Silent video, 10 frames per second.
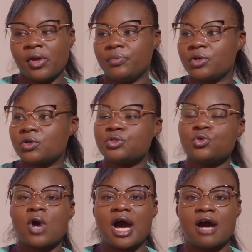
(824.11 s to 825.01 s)
because
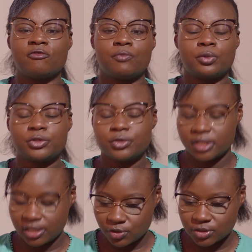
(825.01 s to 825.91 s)
you have put
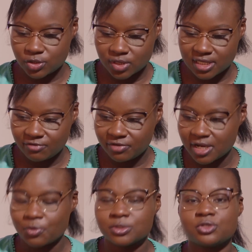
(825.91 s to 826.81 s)
yourself in a
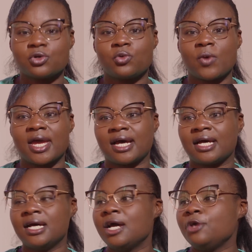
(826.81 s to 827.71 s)
position where